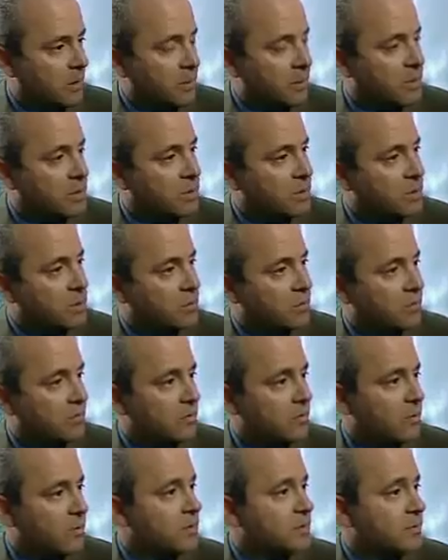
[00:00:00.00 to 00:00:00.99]
Our mission is to
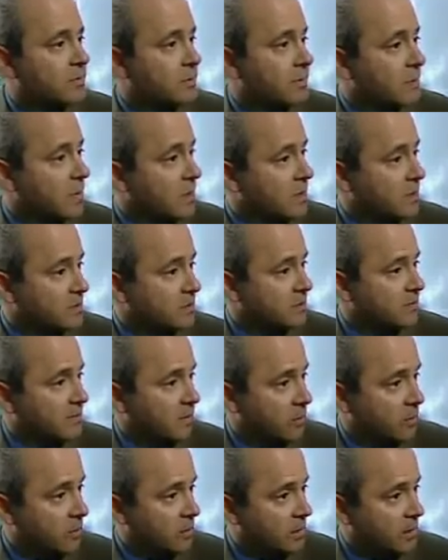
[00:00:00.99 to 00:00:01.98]
enforce laws,
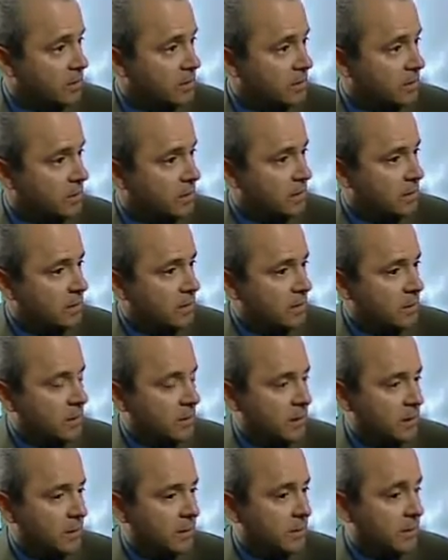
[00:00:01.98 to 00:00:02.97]
federal laws,
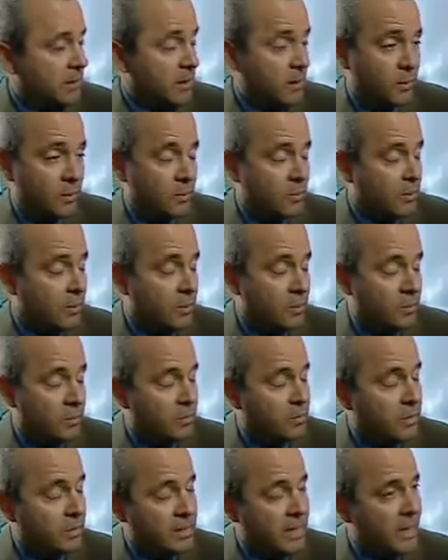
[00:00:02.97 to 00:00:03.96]
uh, and
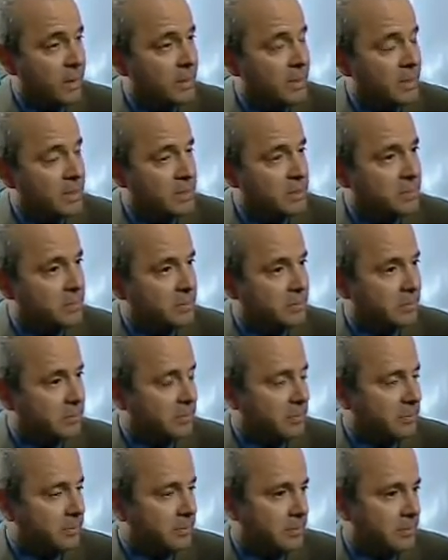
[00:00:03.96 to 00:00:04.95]
what that means,
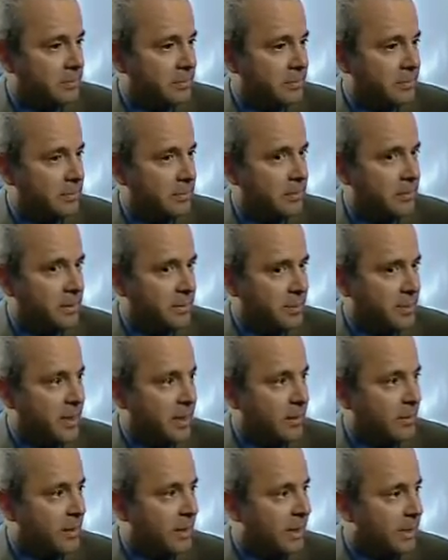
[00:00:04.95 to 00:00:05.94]
the
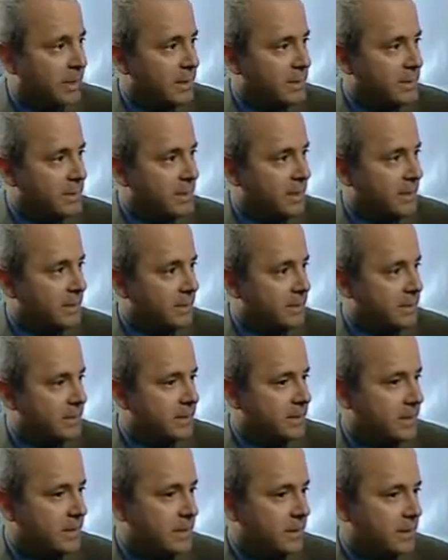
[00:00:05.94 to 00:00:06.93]
bottom line is that
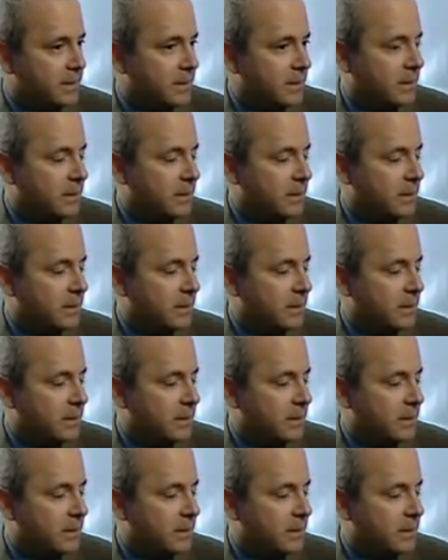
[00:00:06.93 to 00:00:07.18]
it's uh,